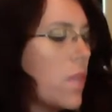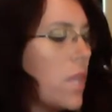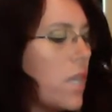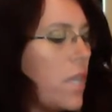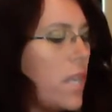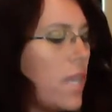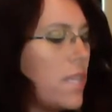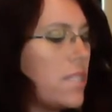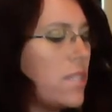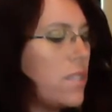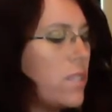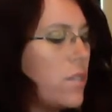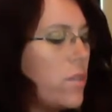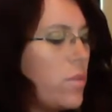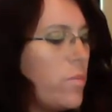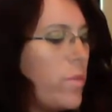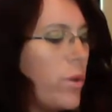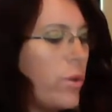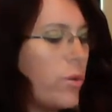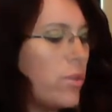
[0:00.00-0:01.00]
It has a little
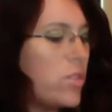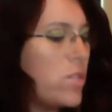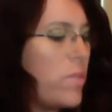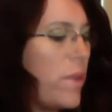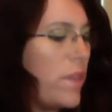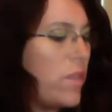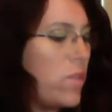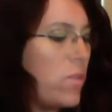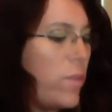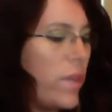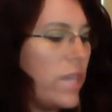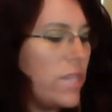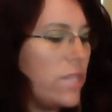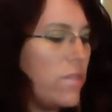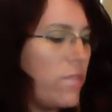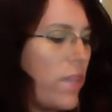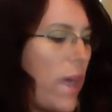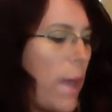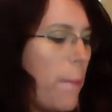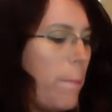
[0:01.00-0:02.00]
motor to make the wings
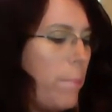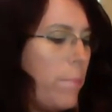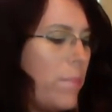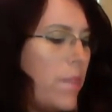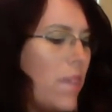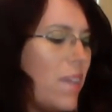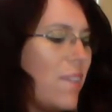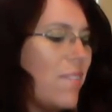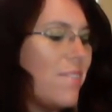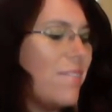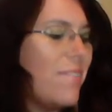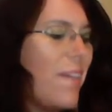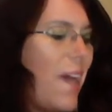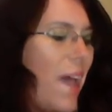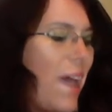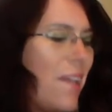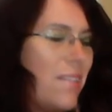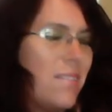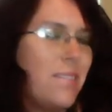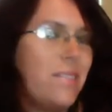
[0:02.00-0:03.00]
flap.
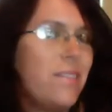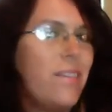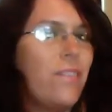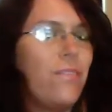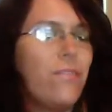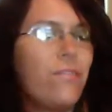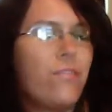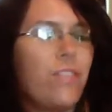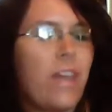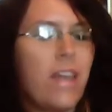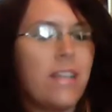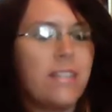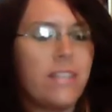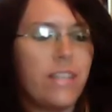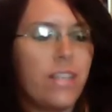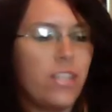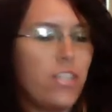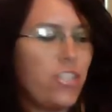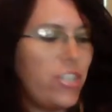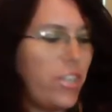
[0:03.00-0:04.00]
Alas, it flies
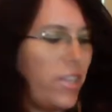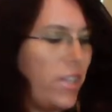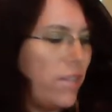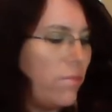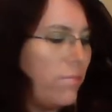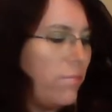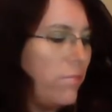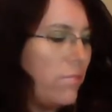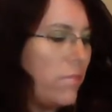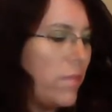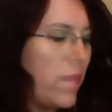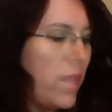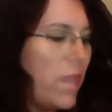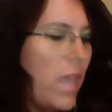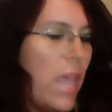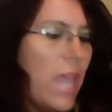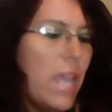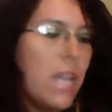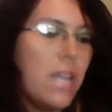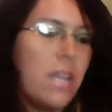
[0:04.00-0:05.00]
like a chicken.
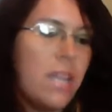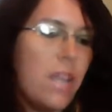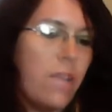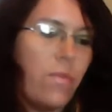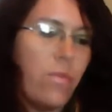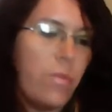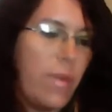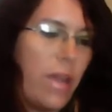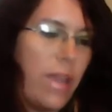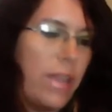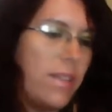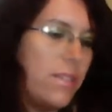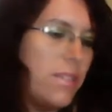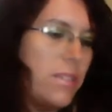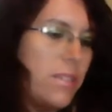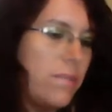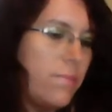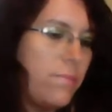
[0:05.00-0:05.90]
Never mind.